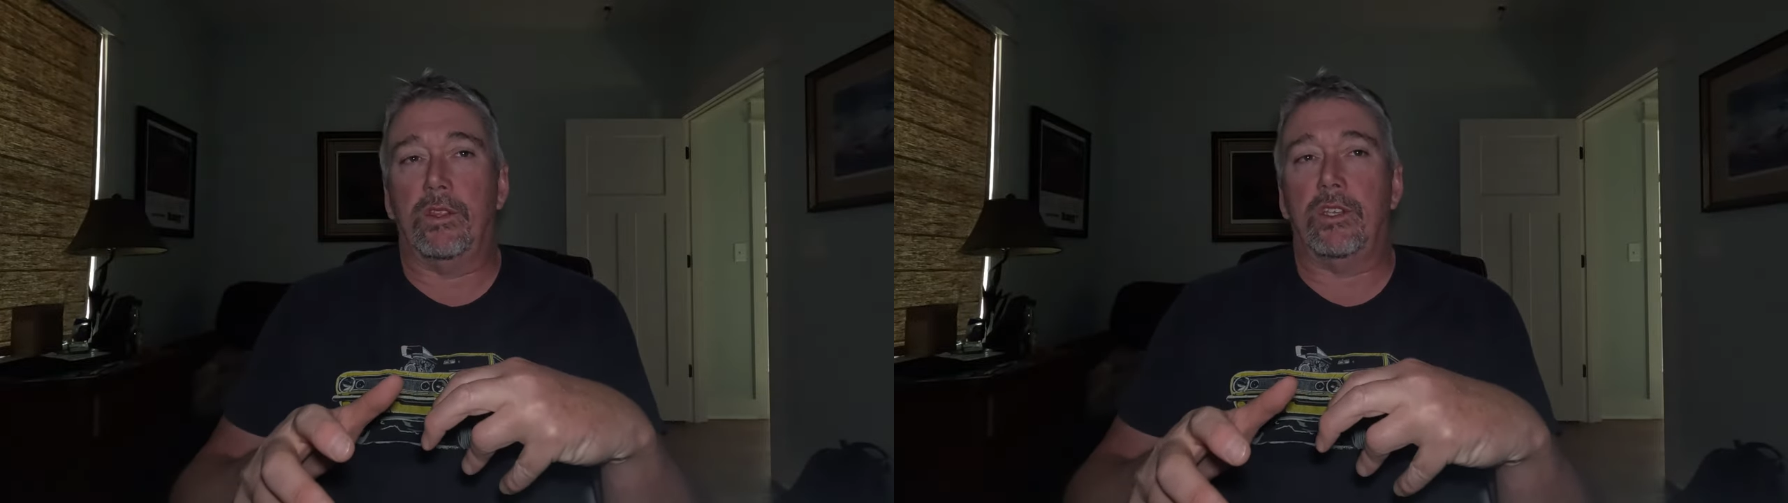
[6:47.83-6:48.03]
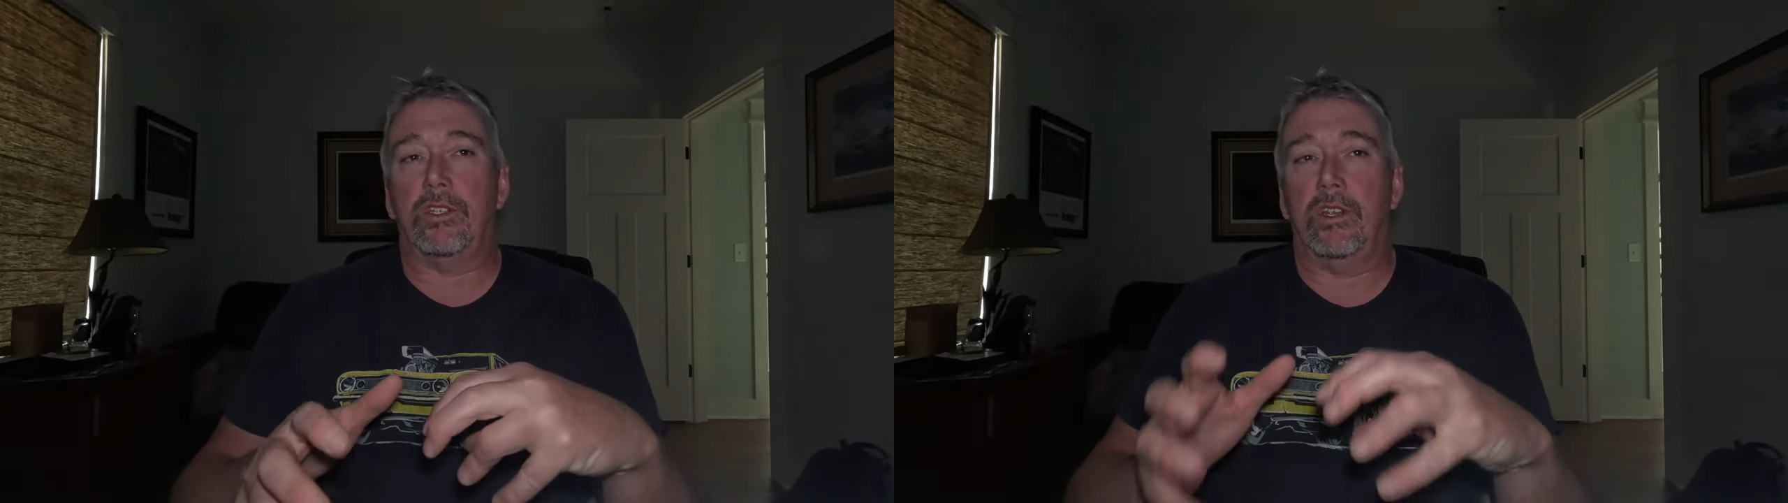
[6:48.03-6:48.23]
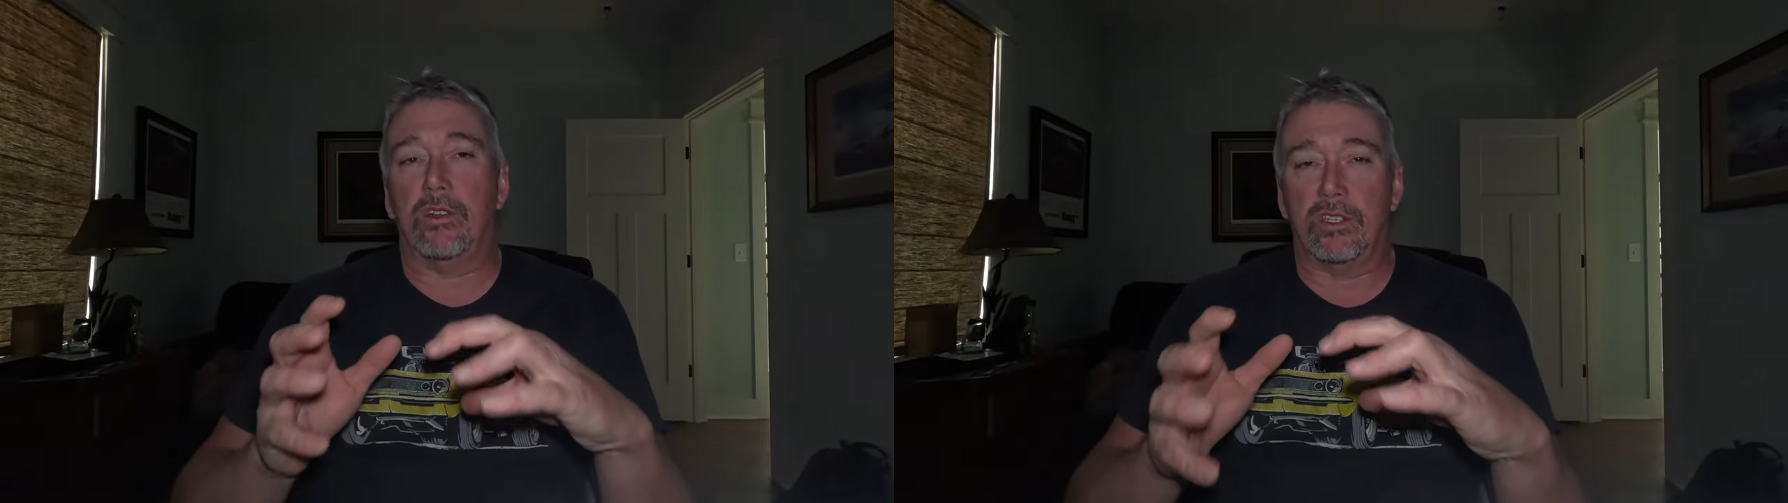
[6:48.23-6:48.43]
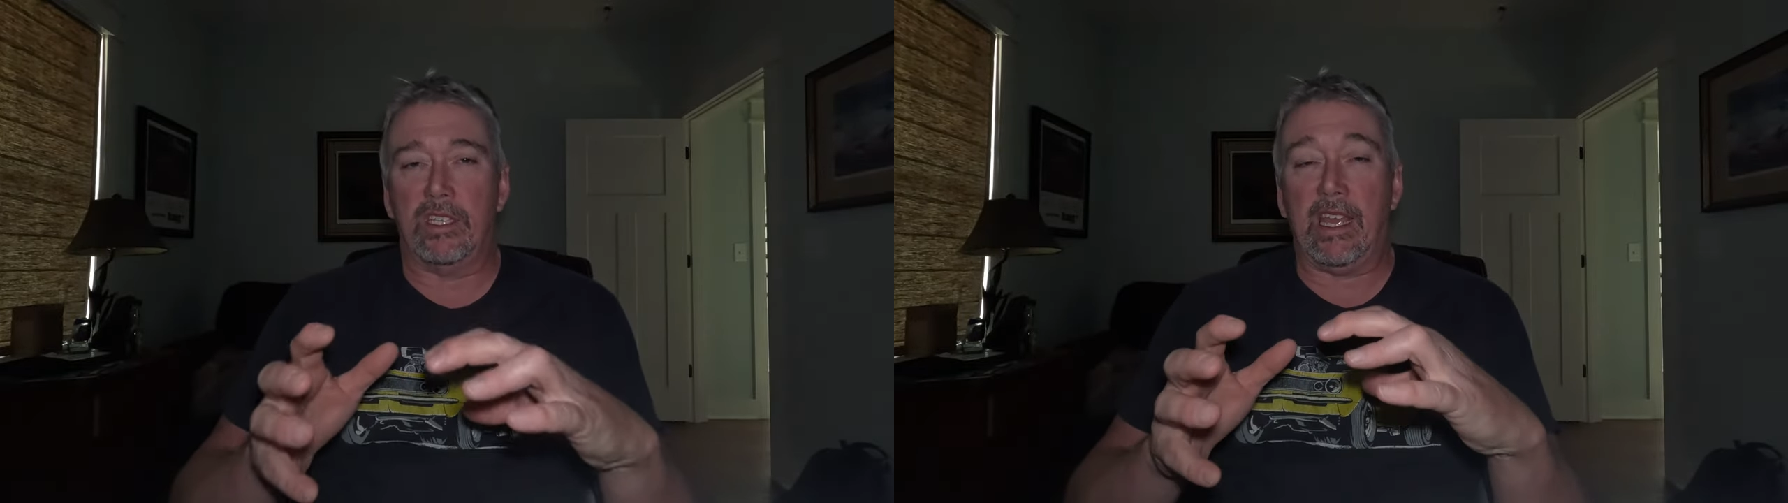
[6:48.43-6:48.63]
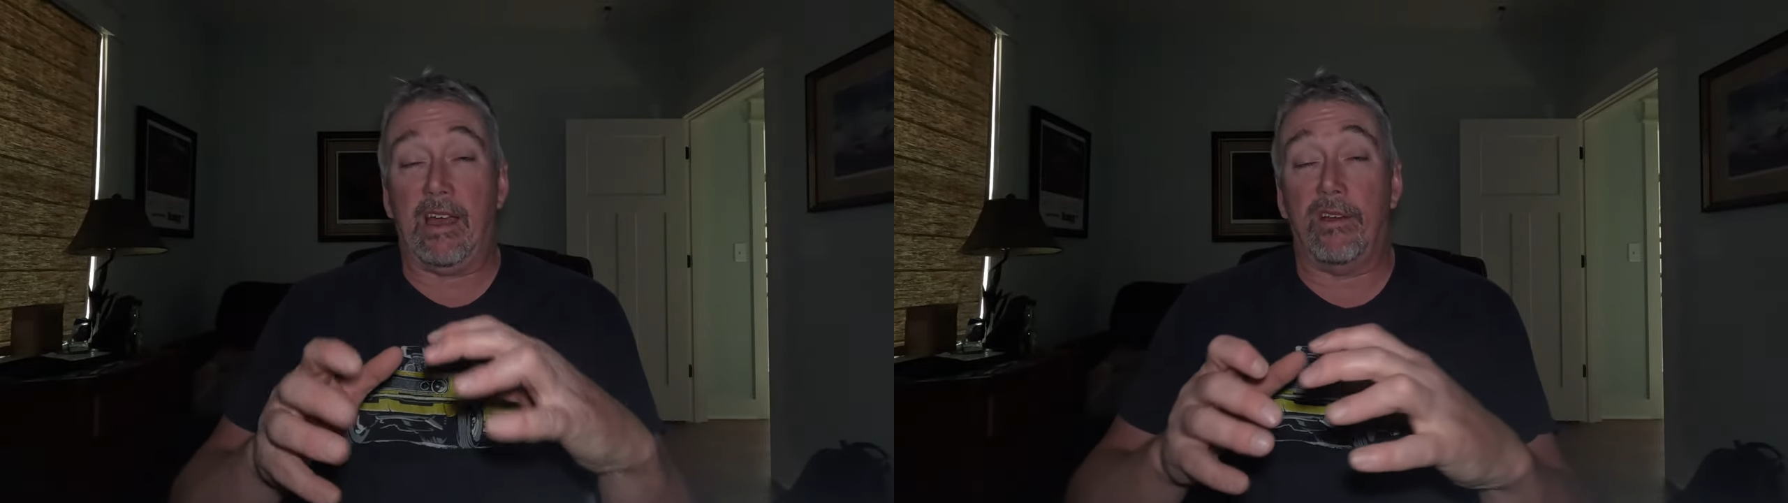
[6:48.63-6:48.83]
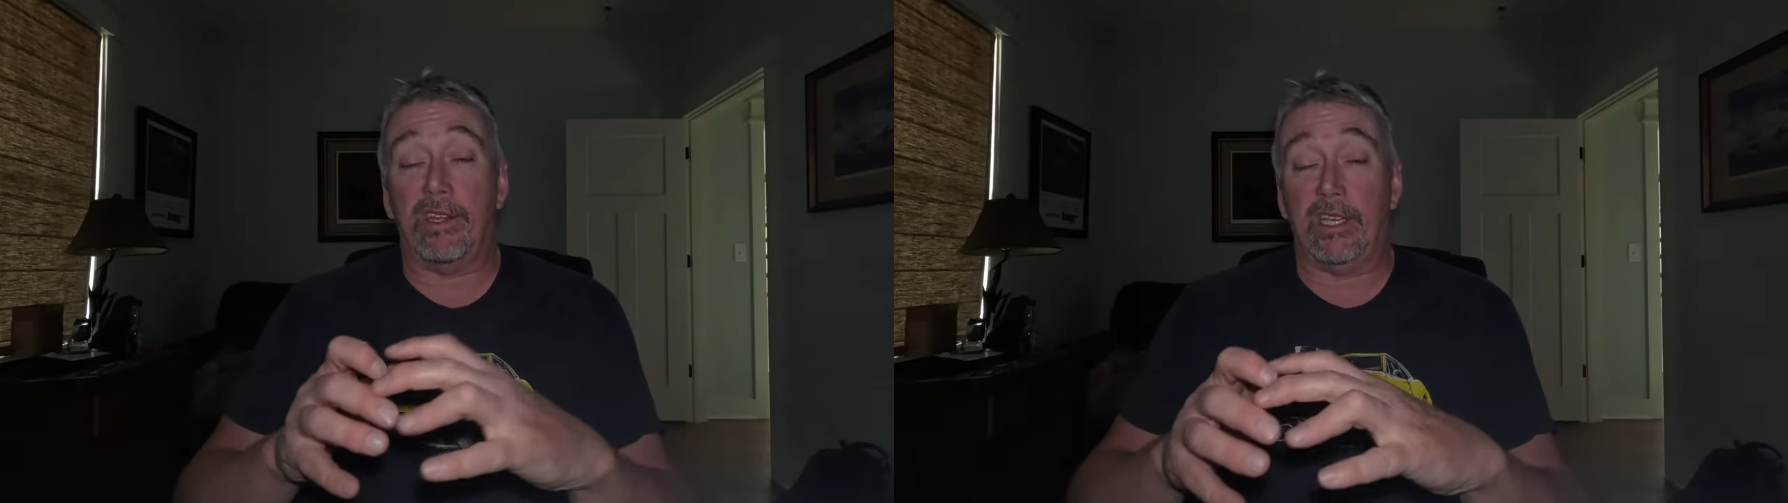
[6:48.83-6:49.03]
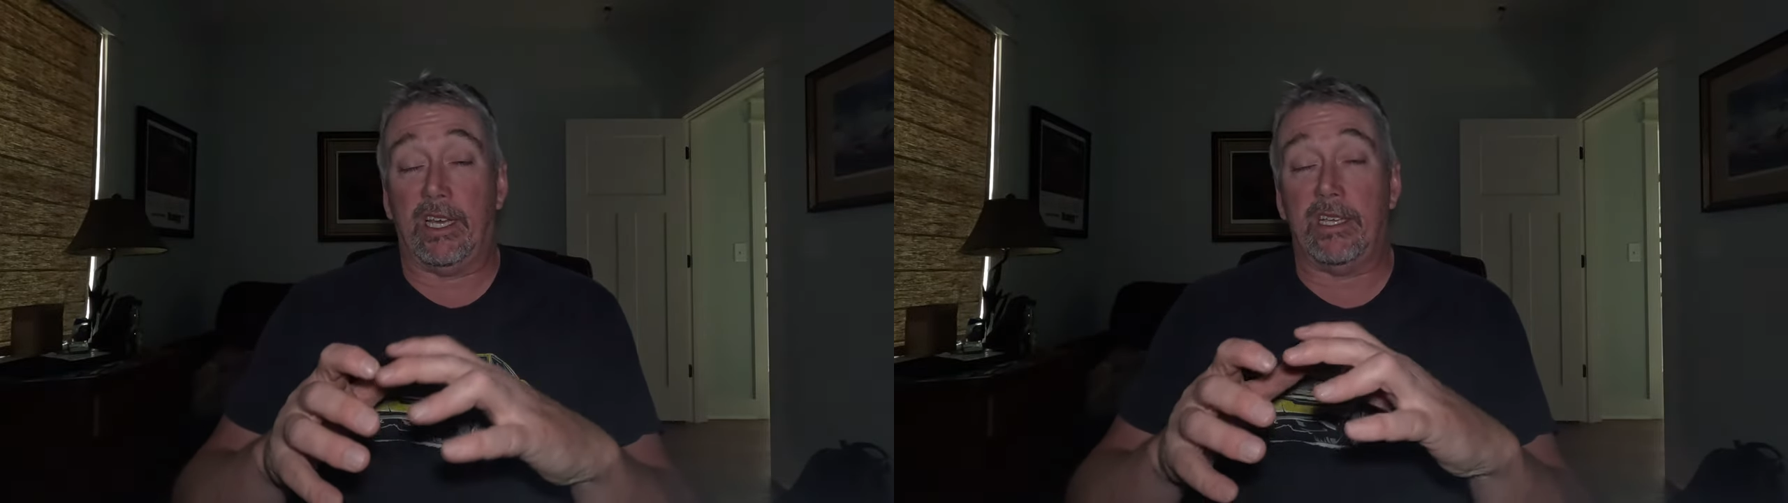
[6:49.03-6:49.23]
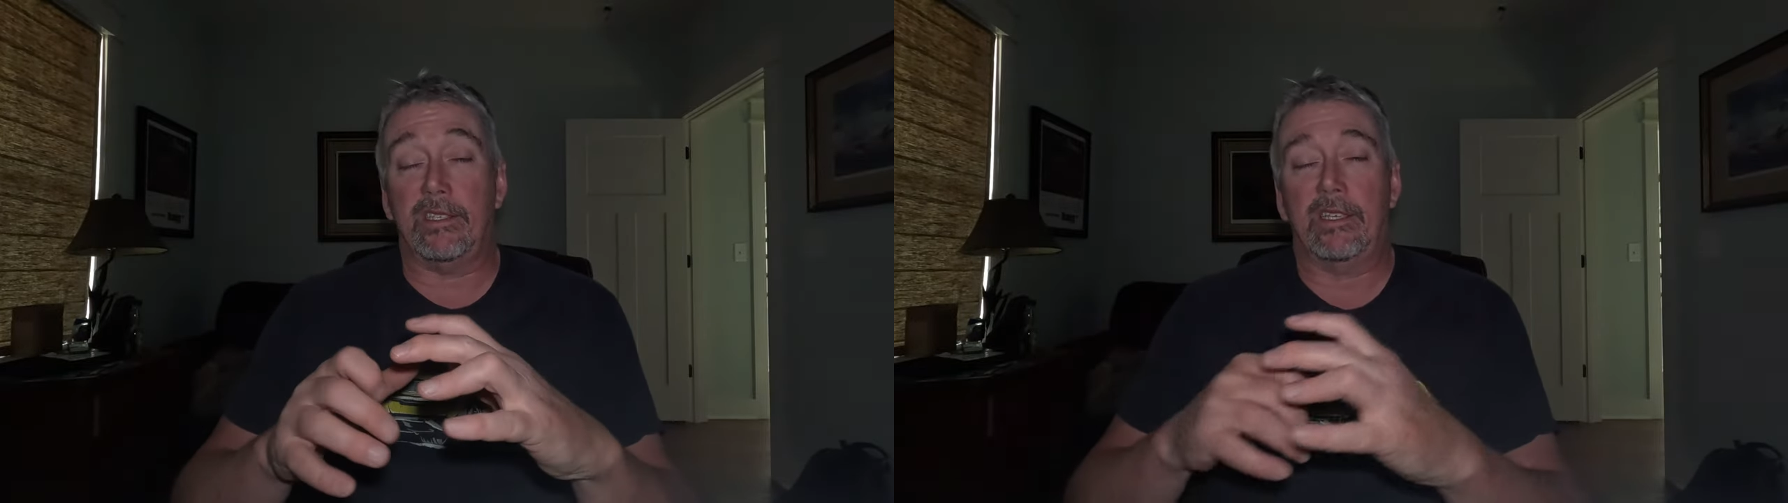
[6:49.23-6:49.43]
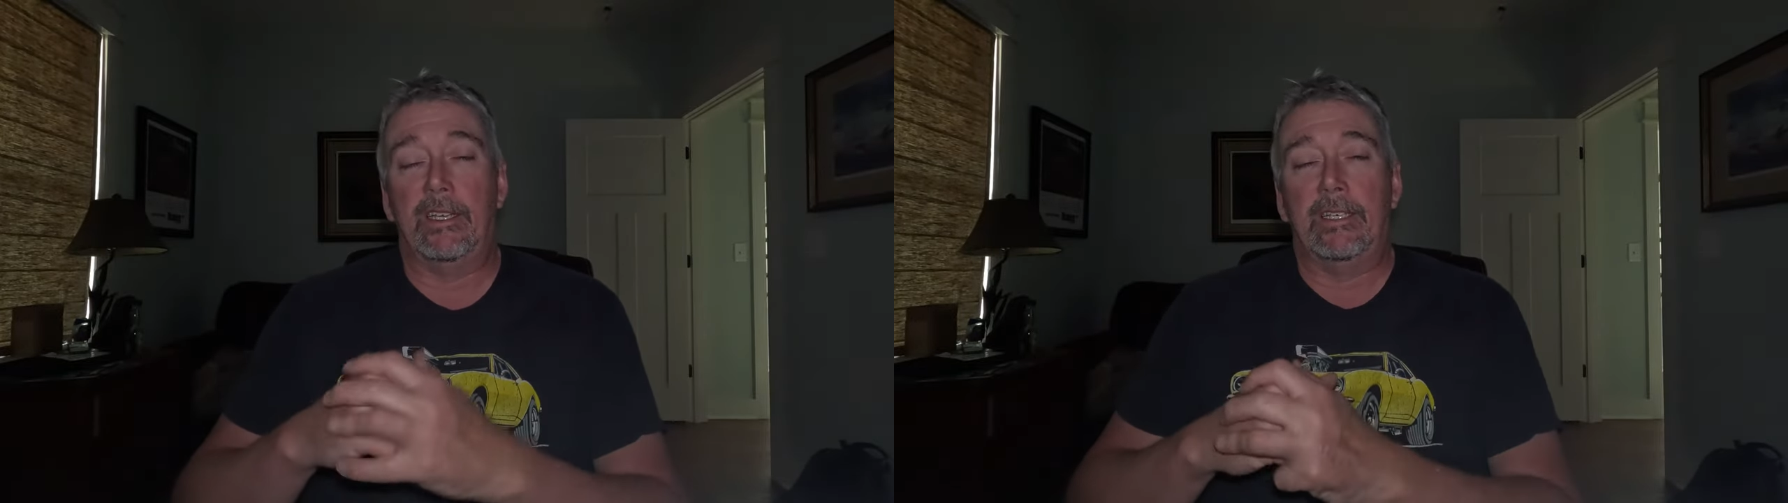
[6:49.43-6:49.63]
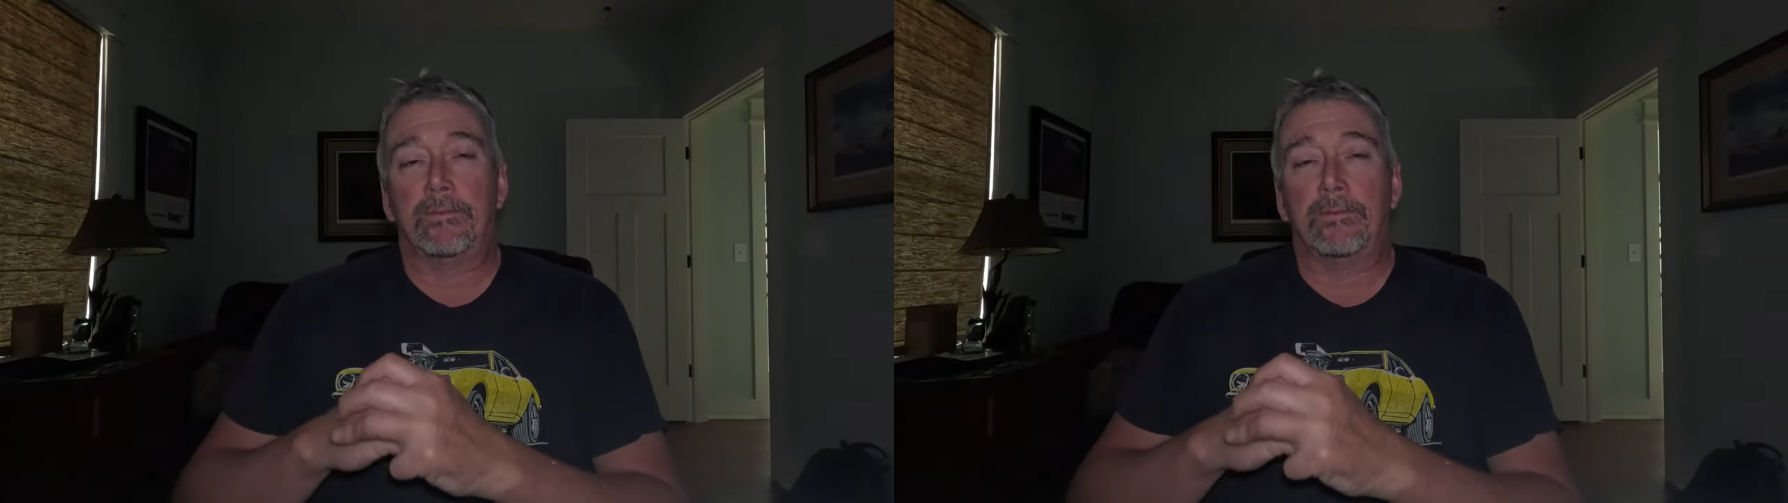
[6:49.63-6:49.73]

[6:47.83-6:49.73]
this year to see how it does,